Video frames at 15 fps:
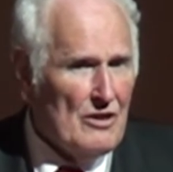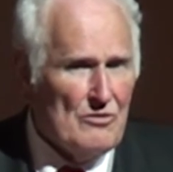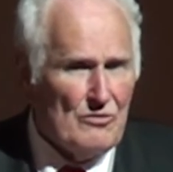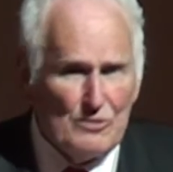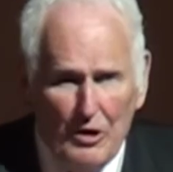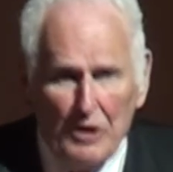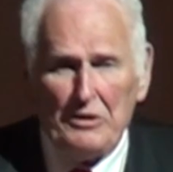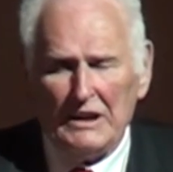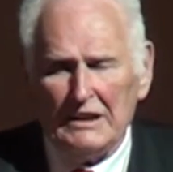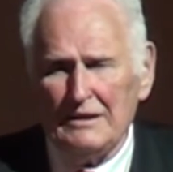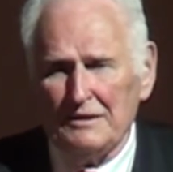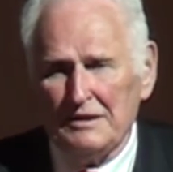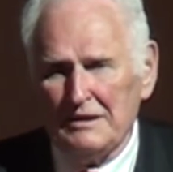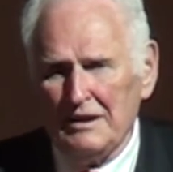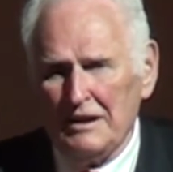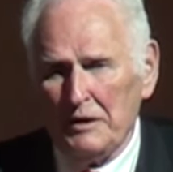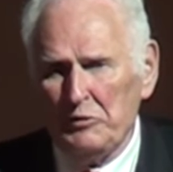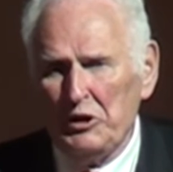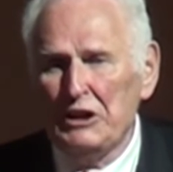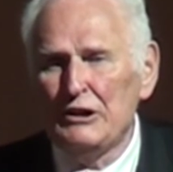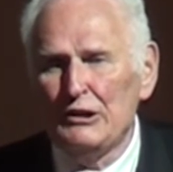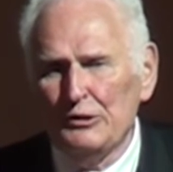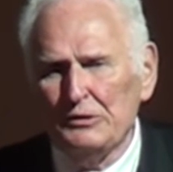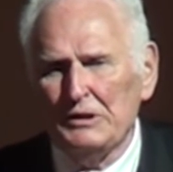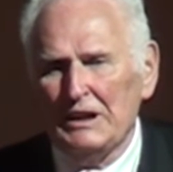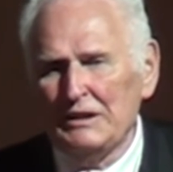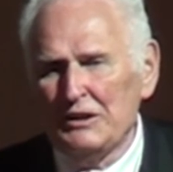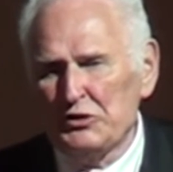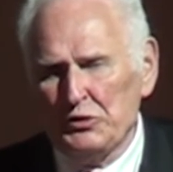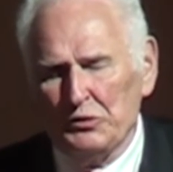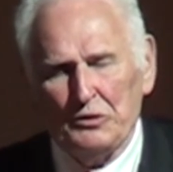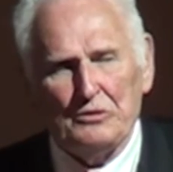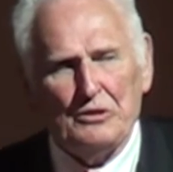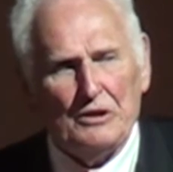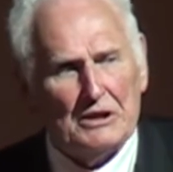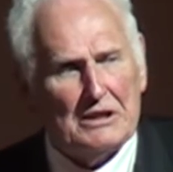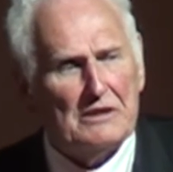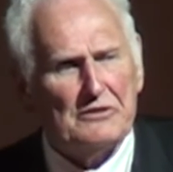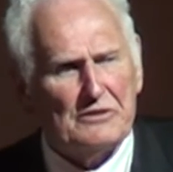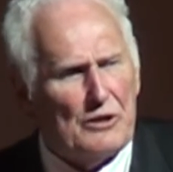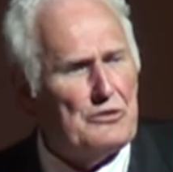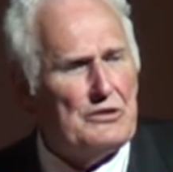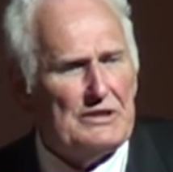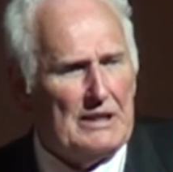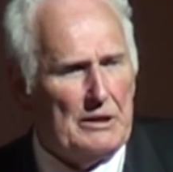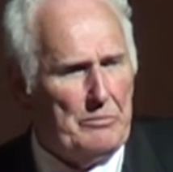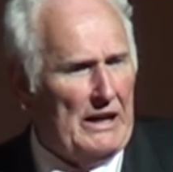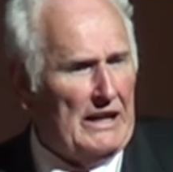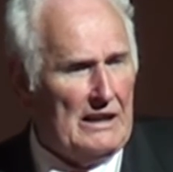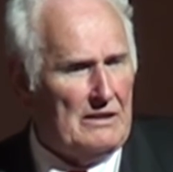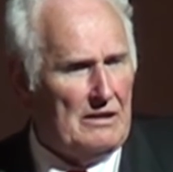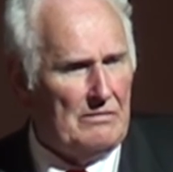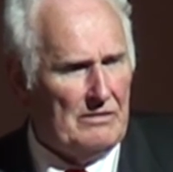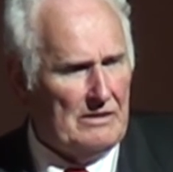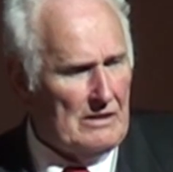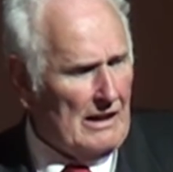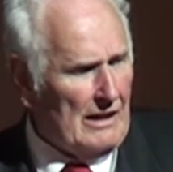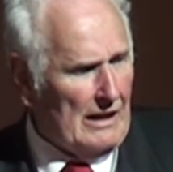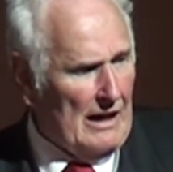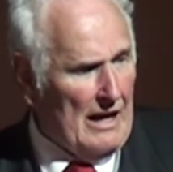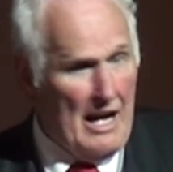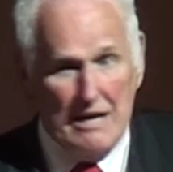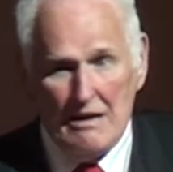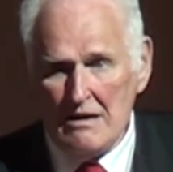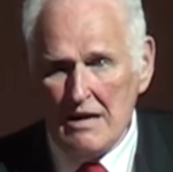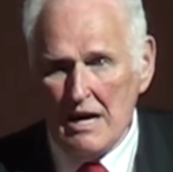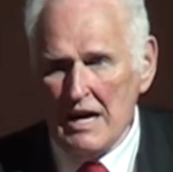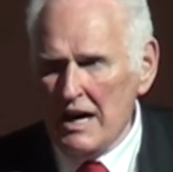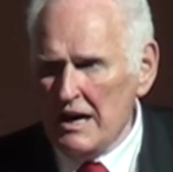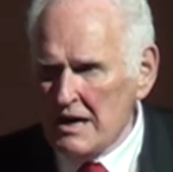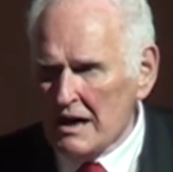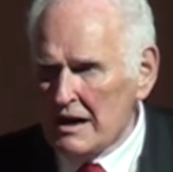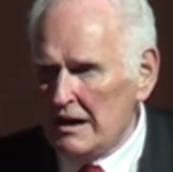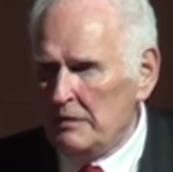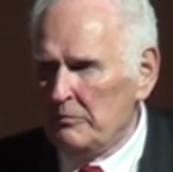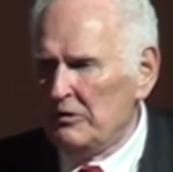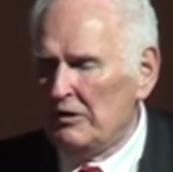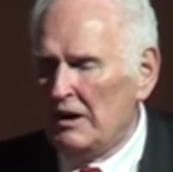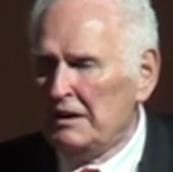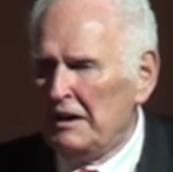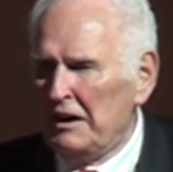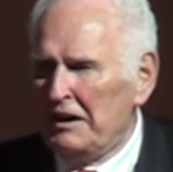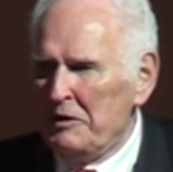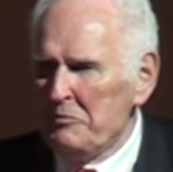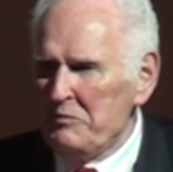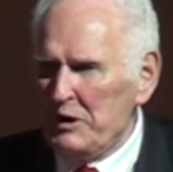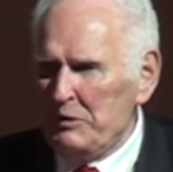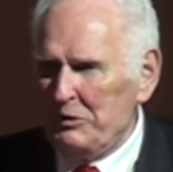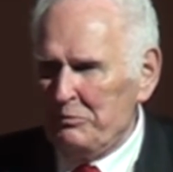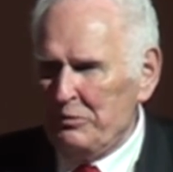wrong at this time, including the so-called growth debate, which I cannot hear anymore. Maybe